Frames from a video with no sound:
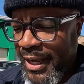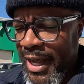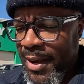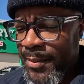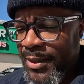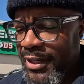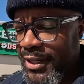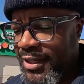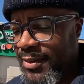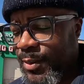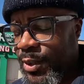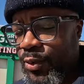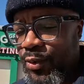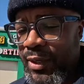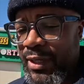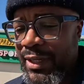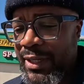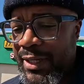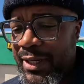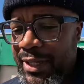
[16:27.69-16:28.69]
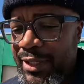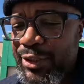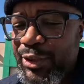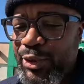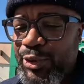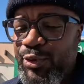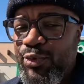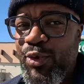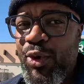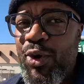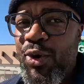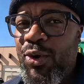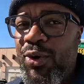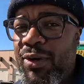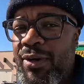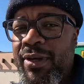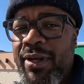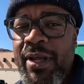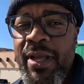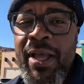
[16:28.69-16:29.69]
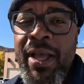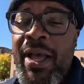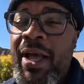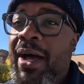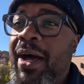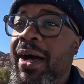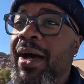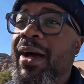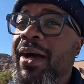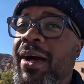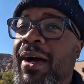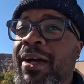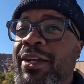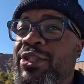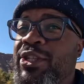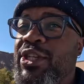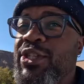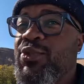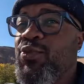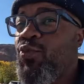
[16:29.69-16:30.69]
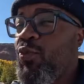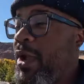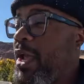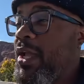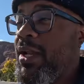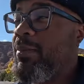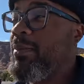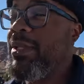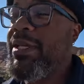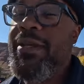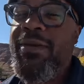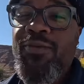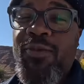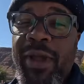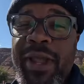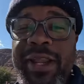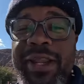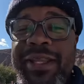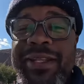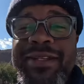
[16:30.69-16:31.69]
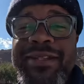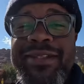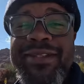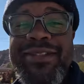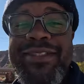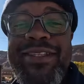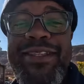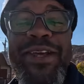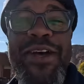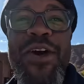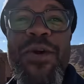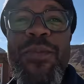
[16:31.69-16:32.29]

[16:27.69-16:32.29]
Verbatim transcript: comedy community is strong. Uh, just randomly ran into the